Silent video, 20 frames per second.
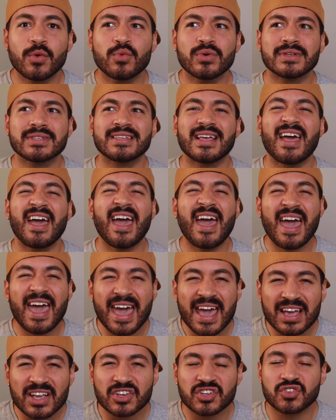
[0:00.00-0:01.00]
it was
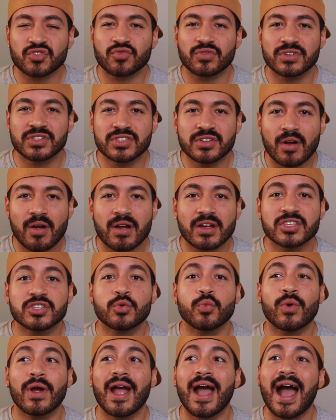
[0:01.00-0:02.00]
extra dark to
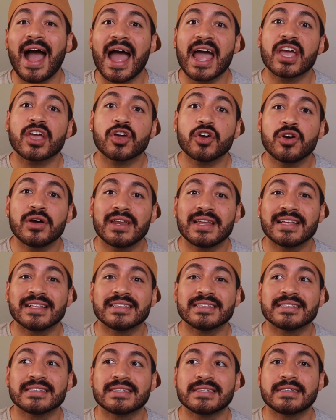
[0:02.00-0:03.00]
where I
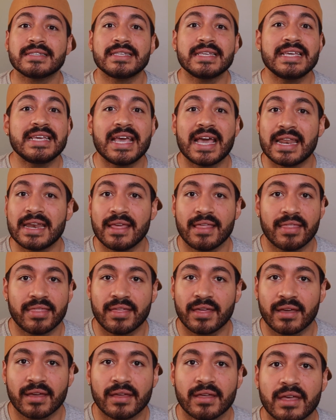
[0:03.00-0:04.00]
couldn't see
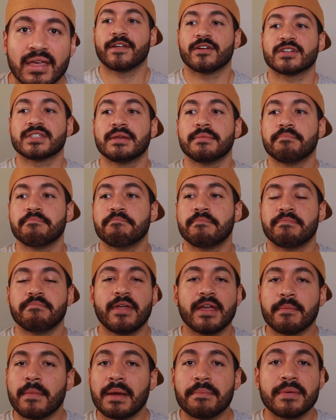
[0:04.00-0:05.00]
anything.
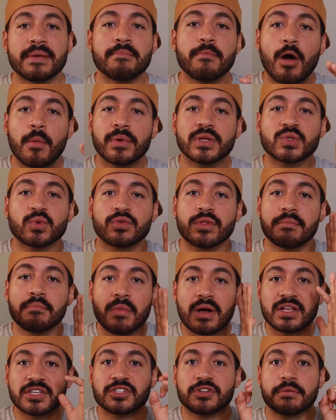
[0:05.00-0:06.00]
There might be moments where the
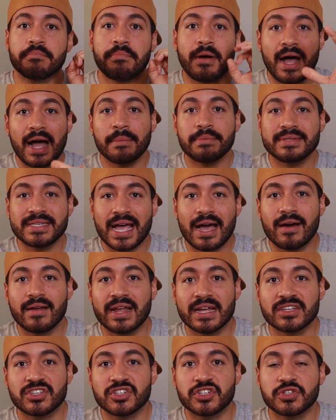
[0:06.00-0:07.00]
monster pops out
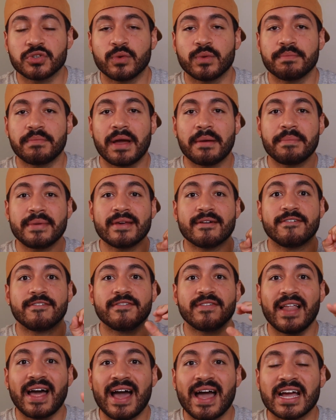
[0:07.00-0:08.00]
at you and might be a
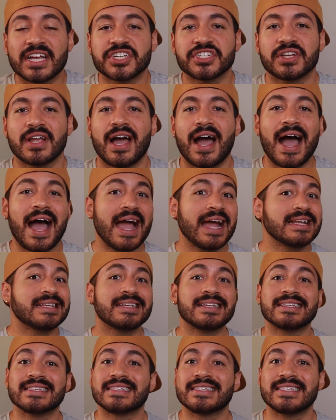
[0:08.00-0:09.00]
flash. I
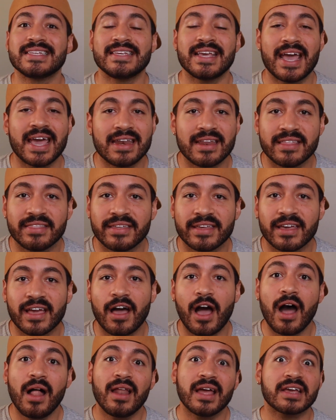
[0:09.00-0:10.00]
didn't see anything.
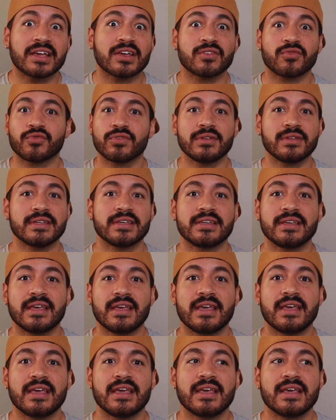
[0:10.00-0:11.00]
All I could really
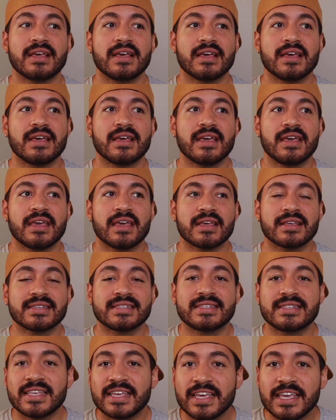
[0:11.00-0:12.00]

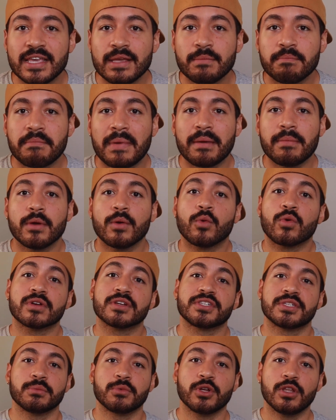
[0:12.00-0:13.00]
see maybe were
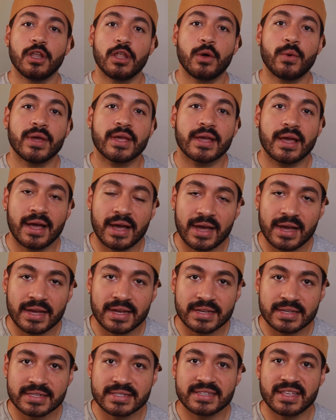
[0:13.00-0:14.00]
some glowing
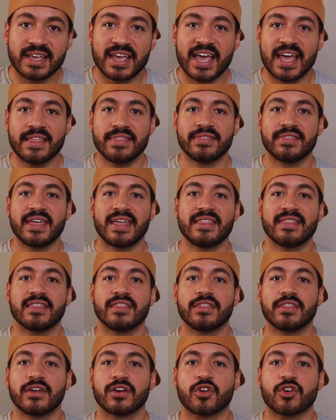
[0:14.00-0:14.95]
eyes and then